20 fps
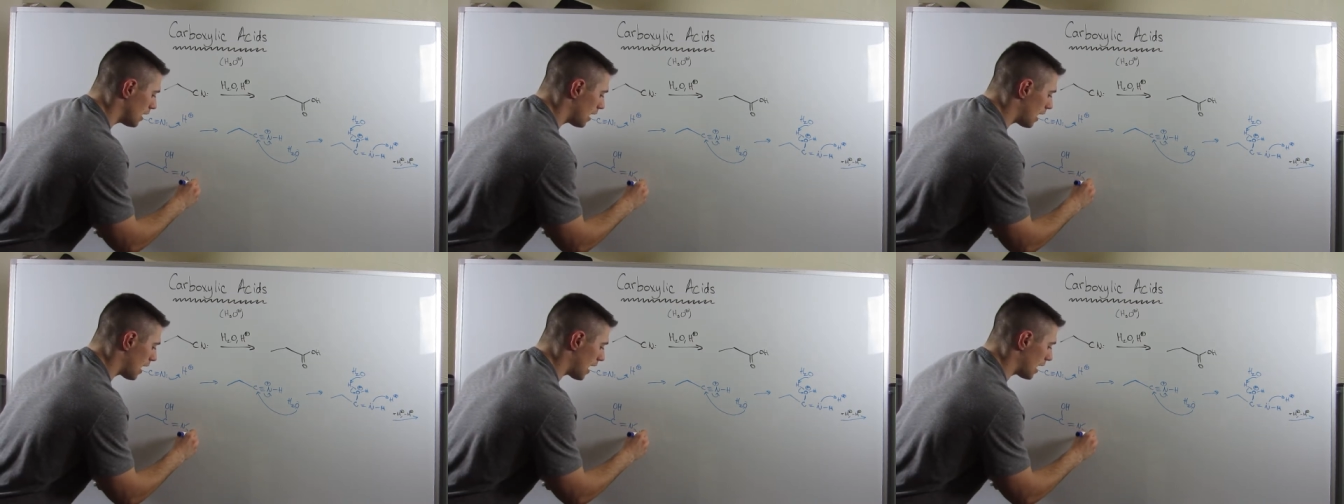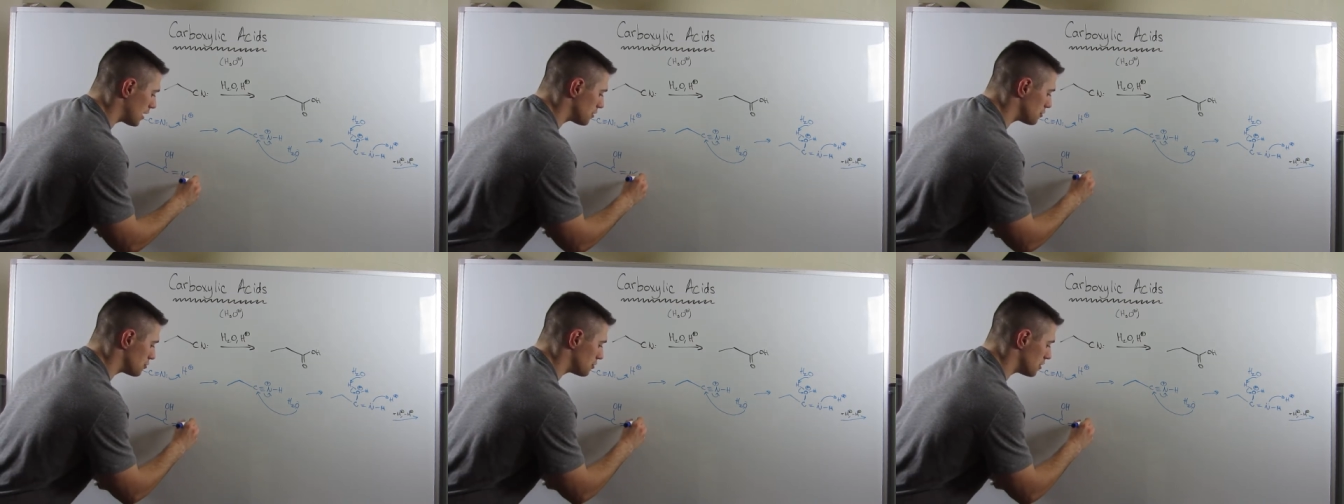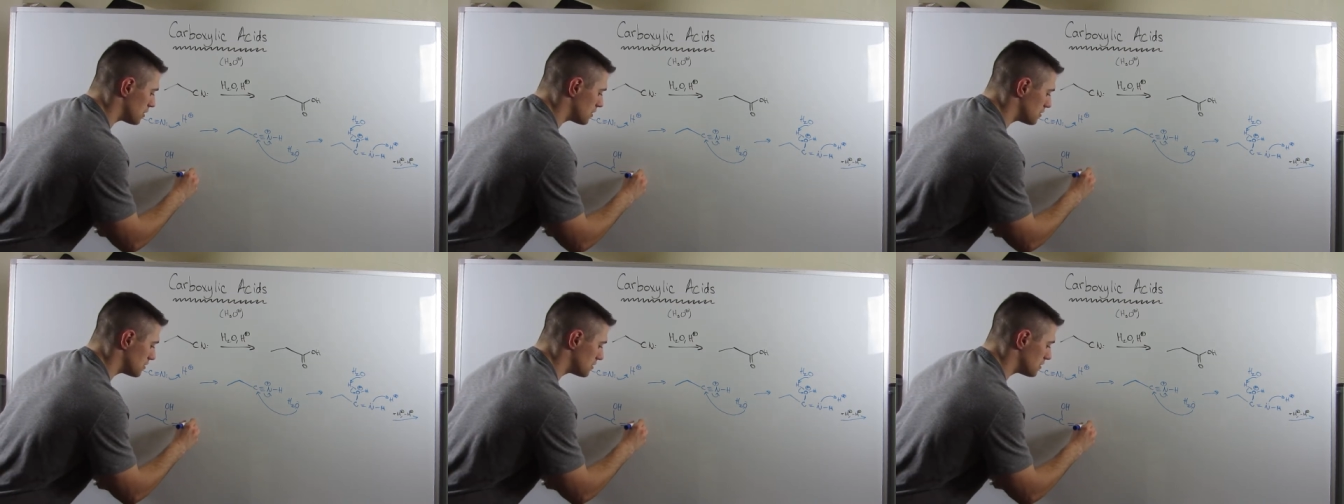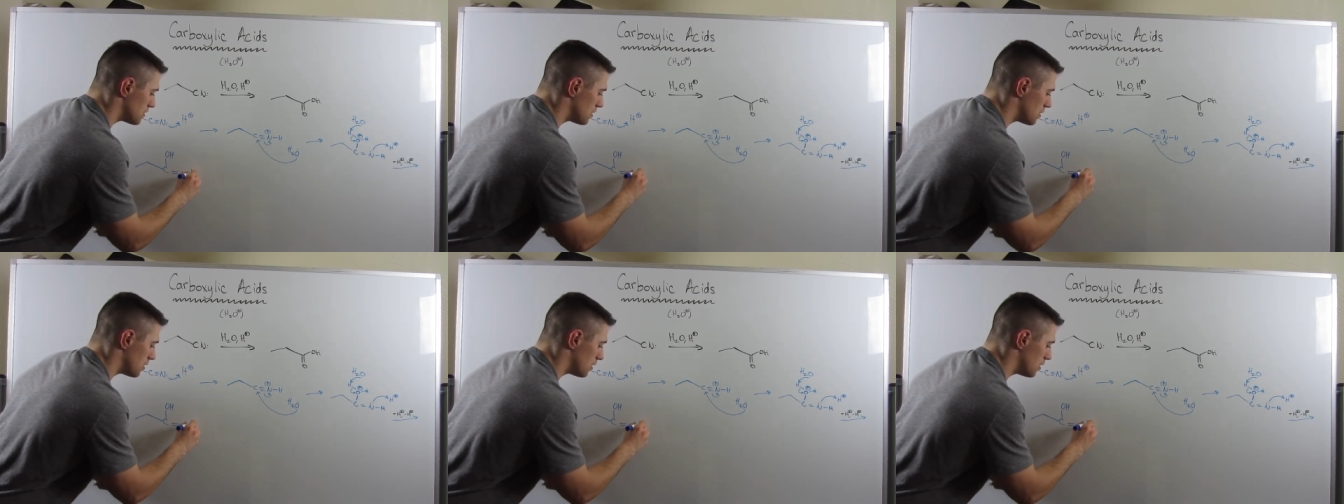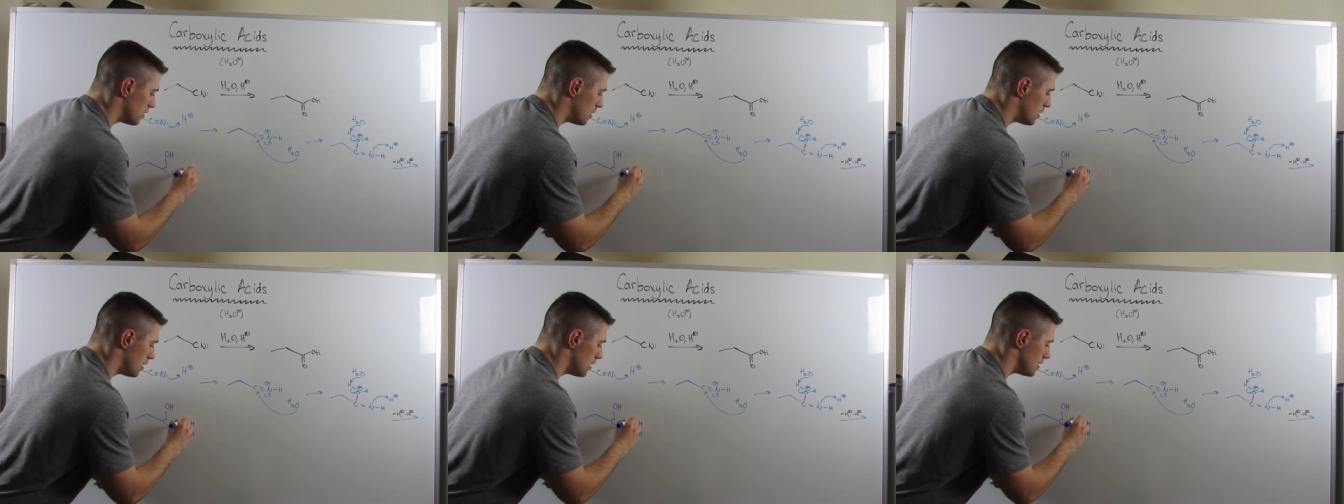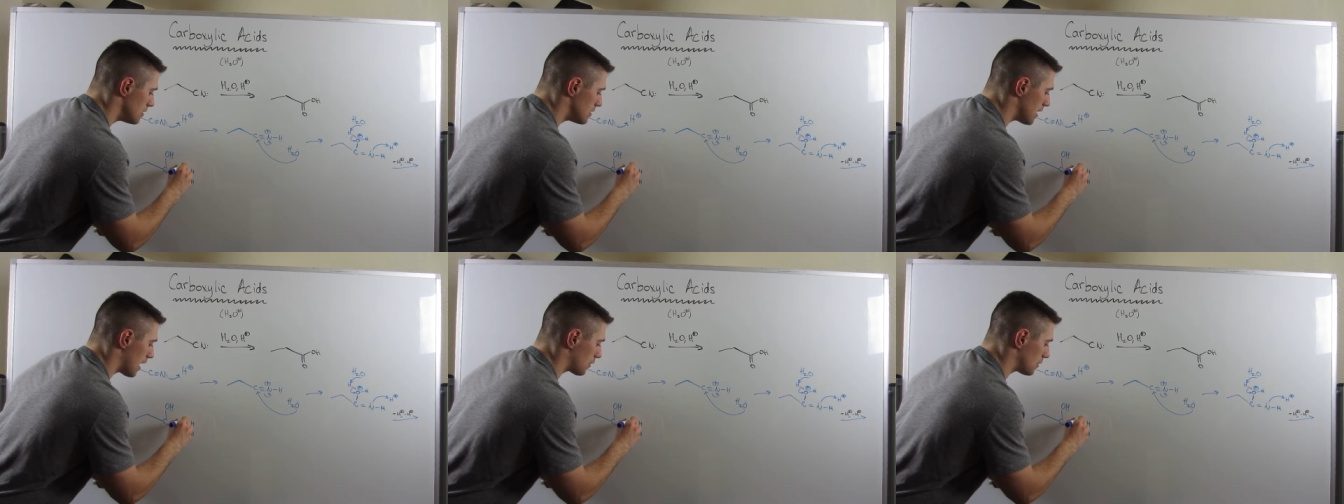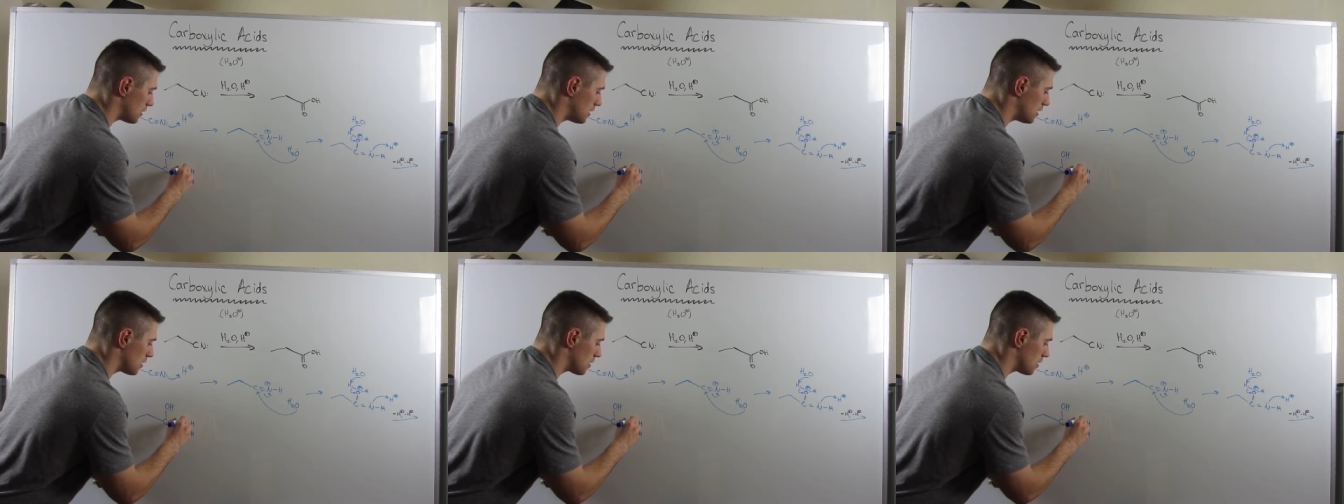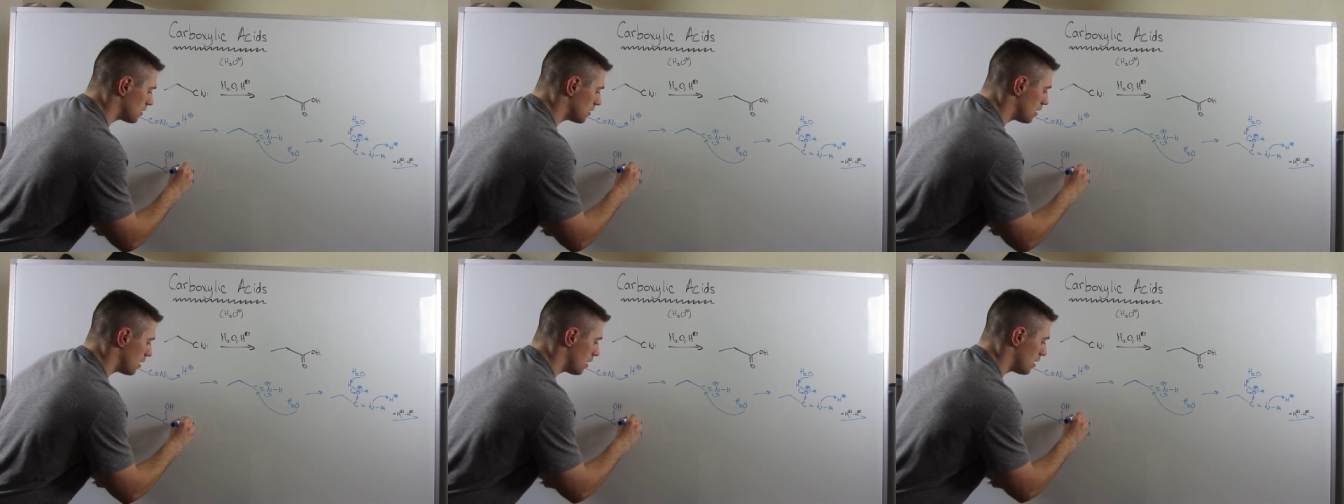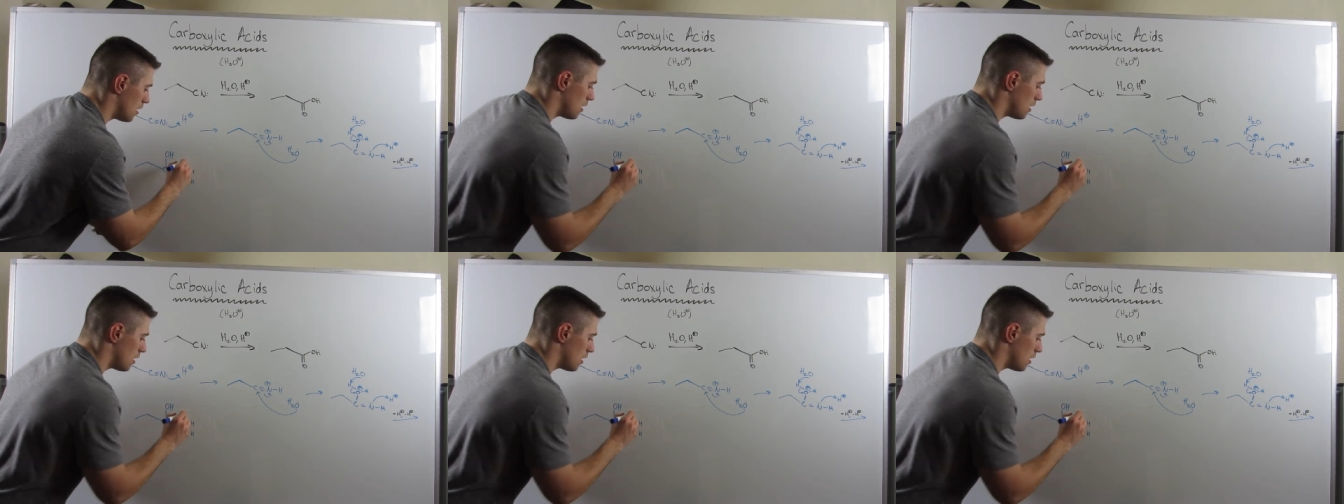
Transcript: hydrogens down here.